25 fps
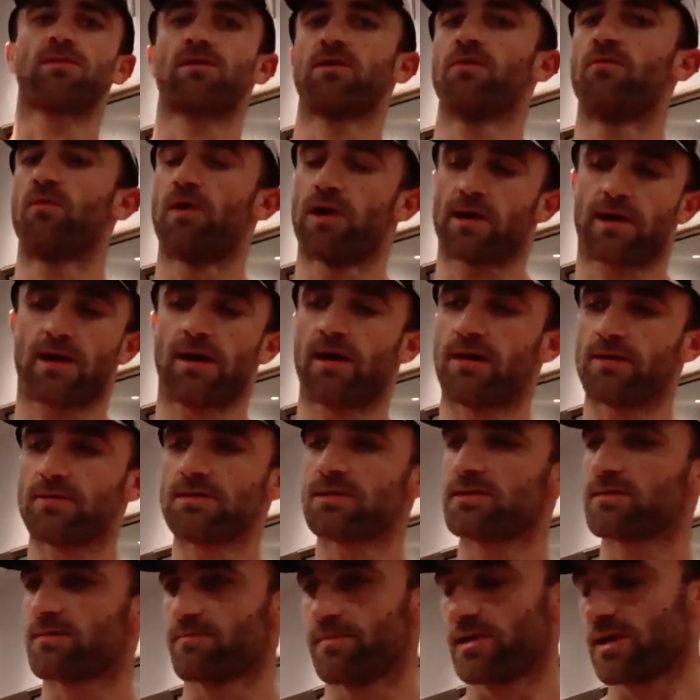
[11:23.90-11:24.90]
3
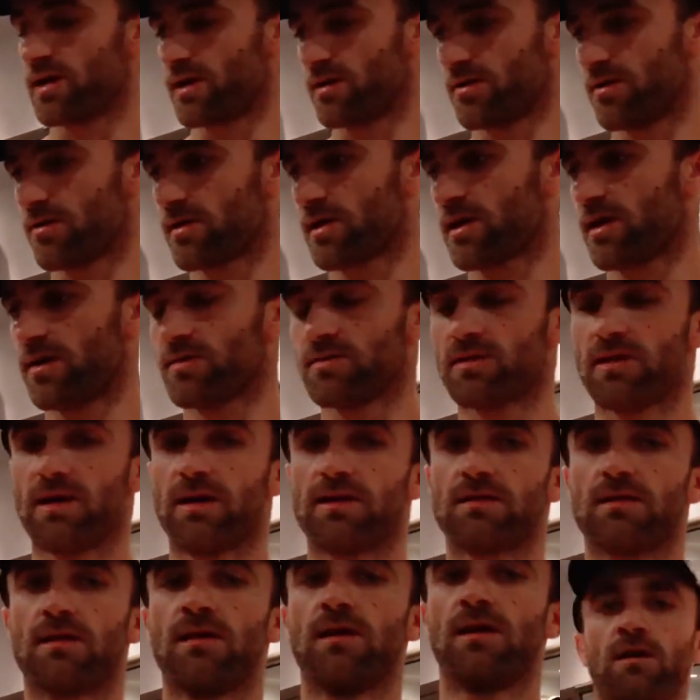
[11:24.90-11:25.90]
workouts, but I don't count
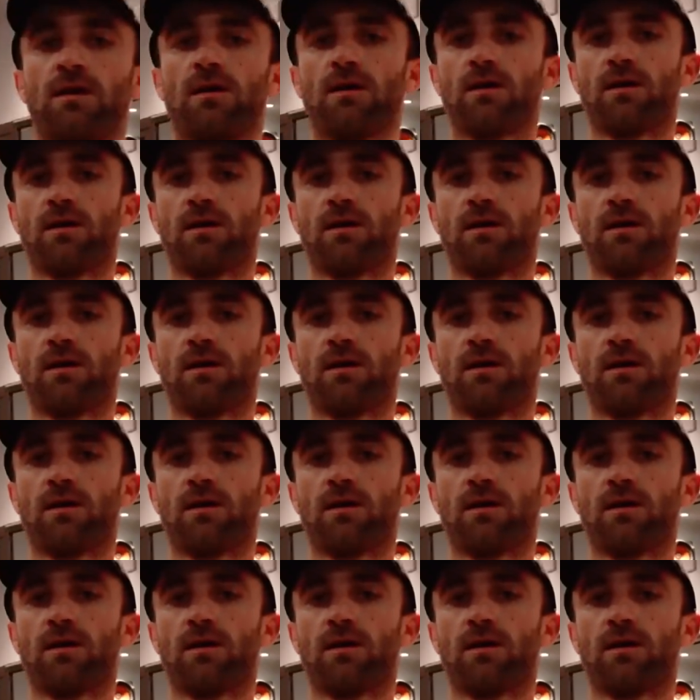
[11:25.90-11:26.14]
that.